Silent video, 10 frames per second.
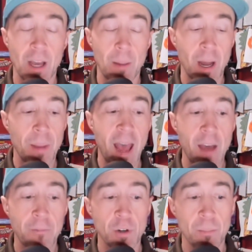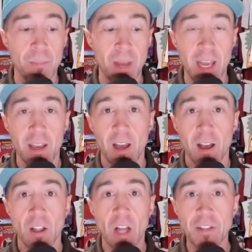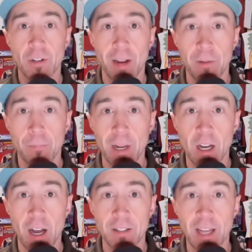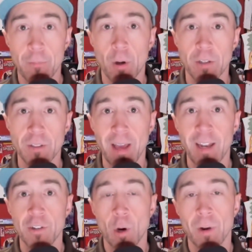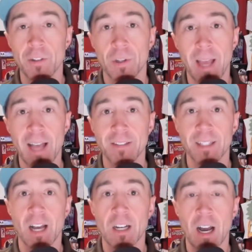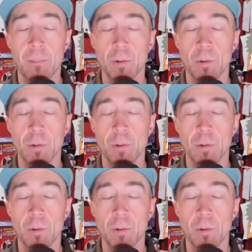coming up after me. Lots of great free content for Noah's Advantage over on stochastic.com.